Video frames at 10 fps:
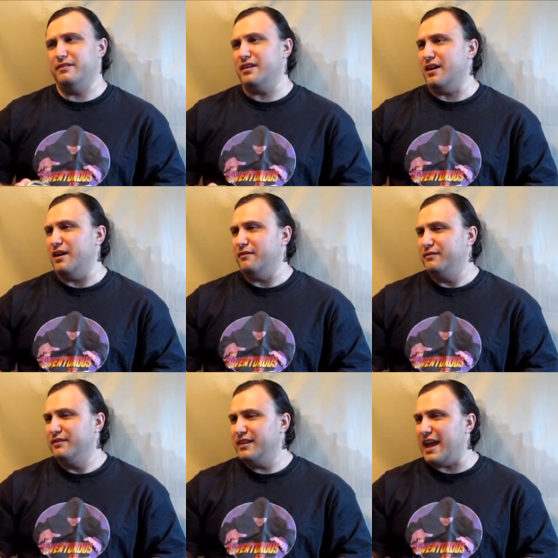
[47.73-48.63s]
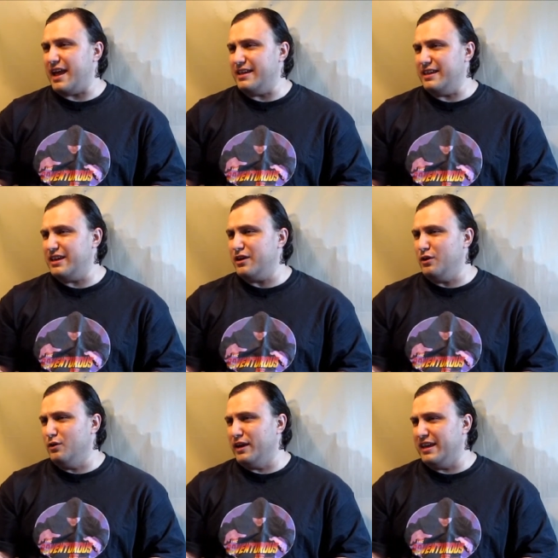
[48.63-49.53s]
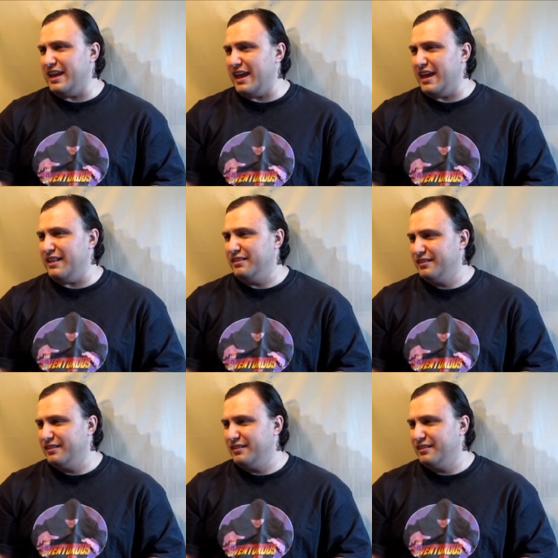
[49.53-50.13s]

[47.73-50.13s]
no. Not you again!